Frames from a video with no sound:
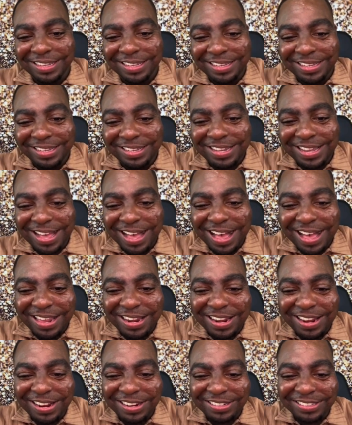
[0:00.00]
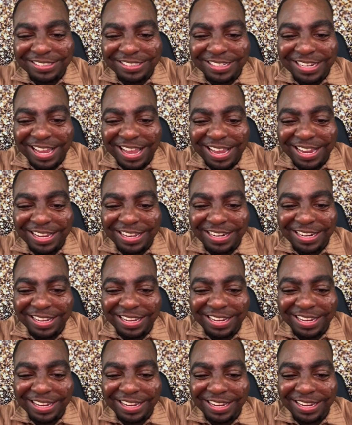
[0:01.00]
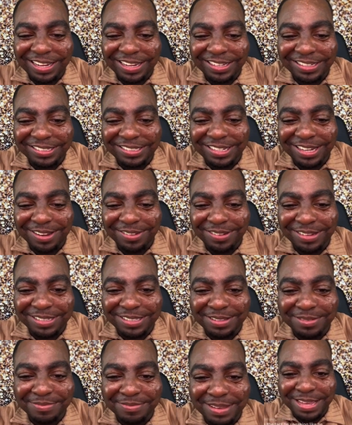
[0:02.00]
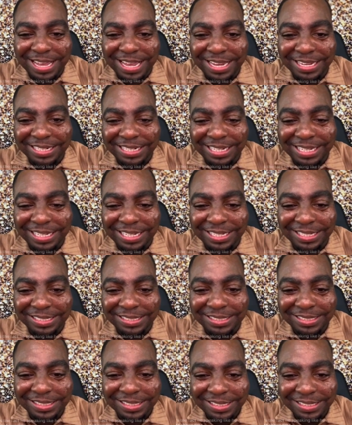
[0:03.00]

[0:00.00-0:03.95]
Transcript: Eulogy! Share with the Magni.